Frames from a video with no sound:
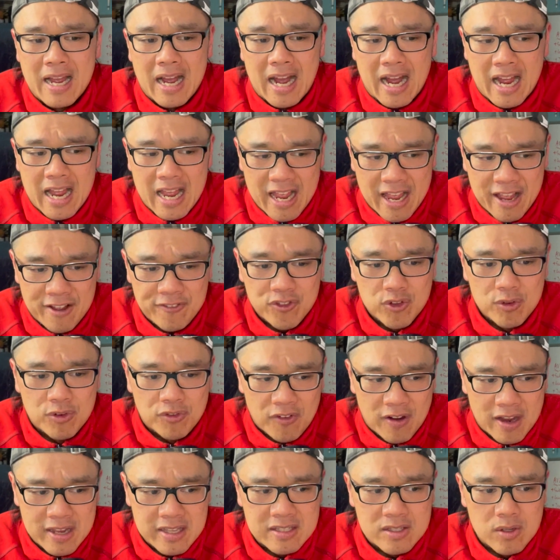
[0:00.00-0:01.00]
I have to
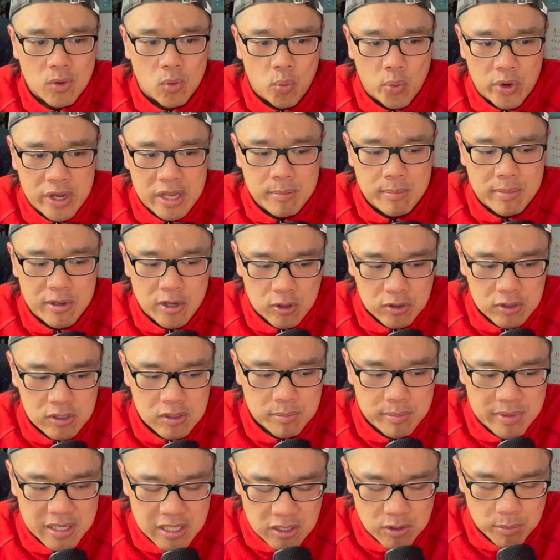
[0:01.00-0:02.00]
find way beyond
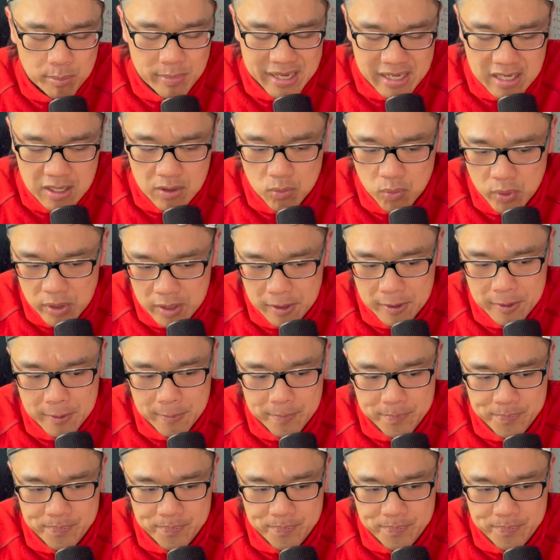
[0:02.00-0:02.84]
me to make it work.